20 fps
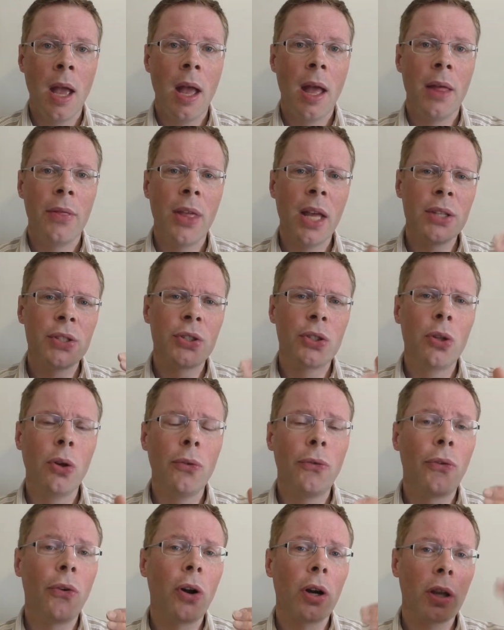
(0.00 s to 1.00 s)
and that
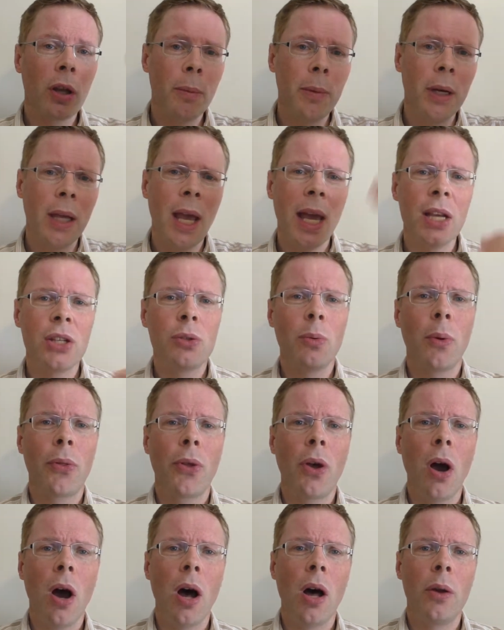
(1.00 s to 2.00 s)
stood for communication with
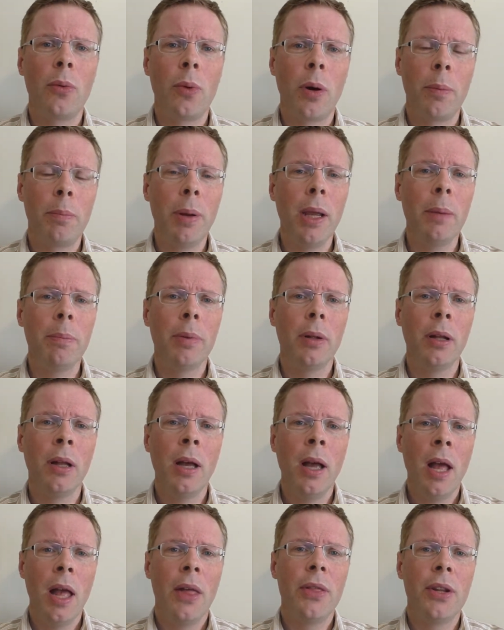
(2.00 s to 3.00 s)
God, where people
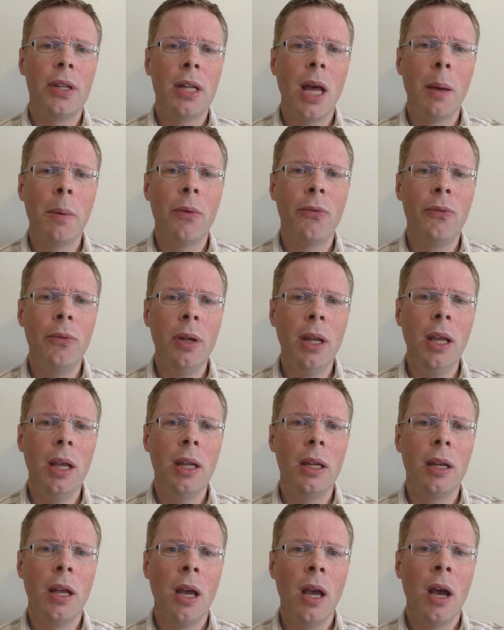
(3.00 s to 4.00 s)
in the time of
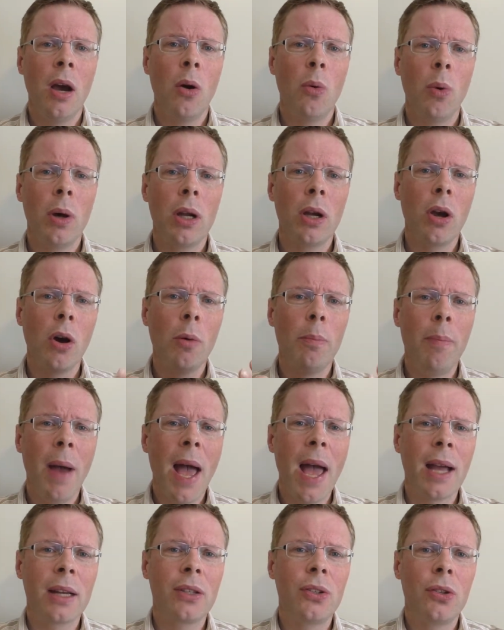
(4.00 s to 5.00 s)
need want to go
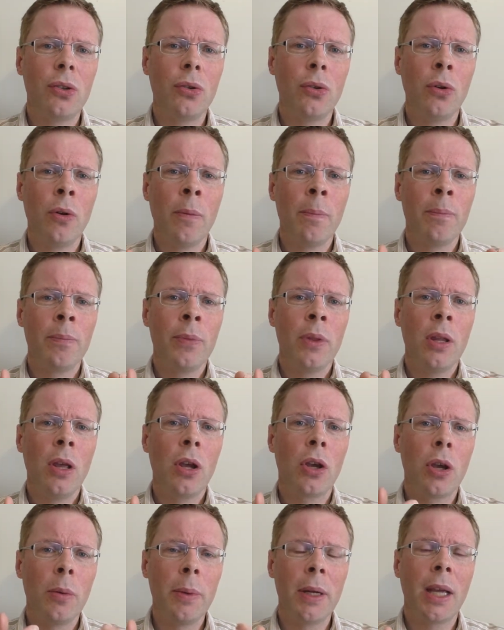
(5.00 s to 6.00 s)
back to
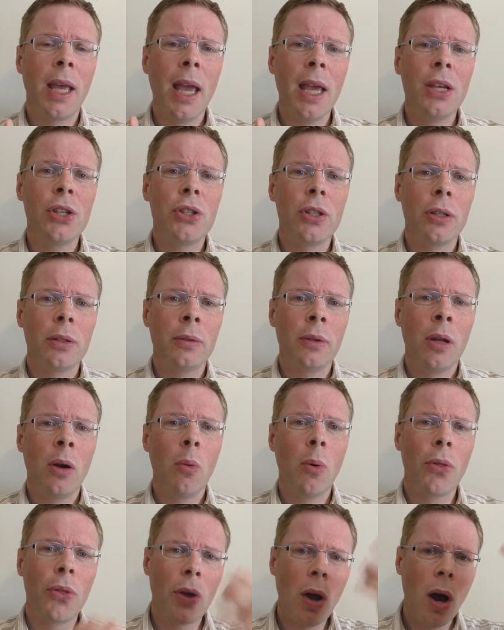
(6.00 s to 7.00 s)
a communication
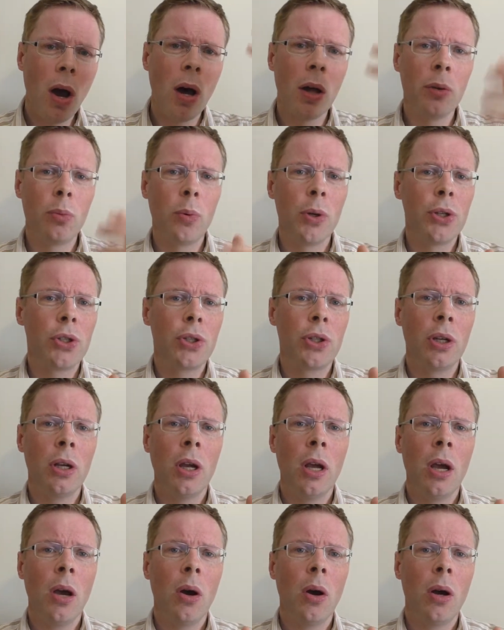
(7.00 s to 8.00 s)
with God which
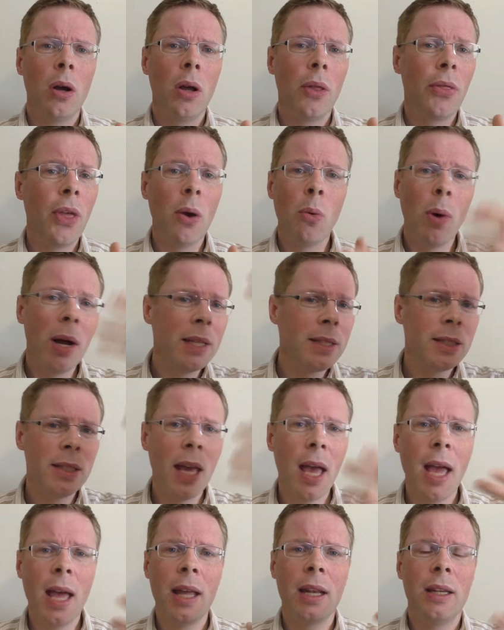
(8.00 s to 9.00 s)
they once
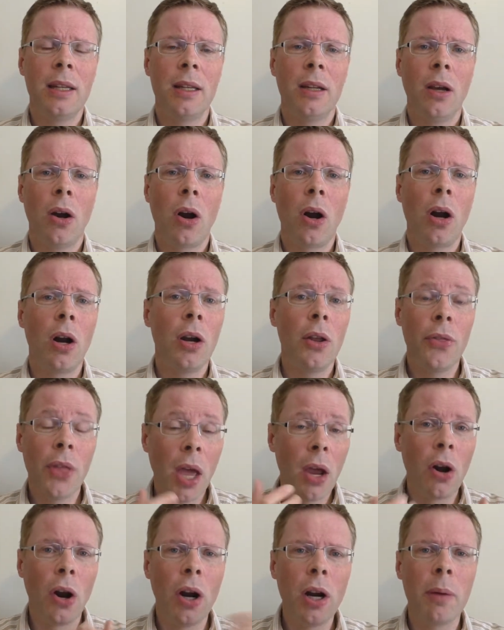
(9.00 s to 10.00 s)
had or
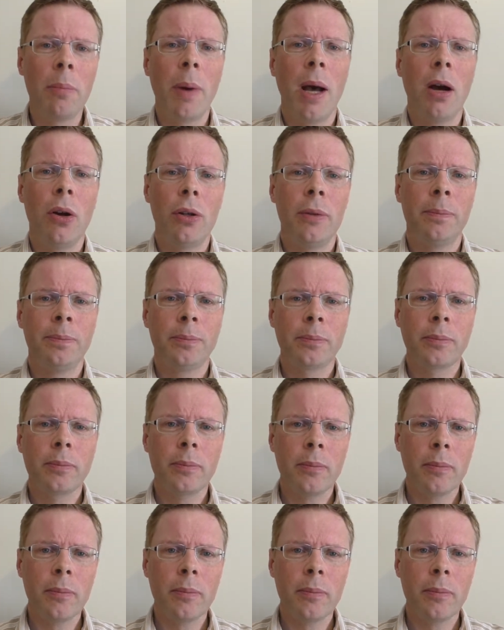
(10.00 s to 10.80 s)
they heard about.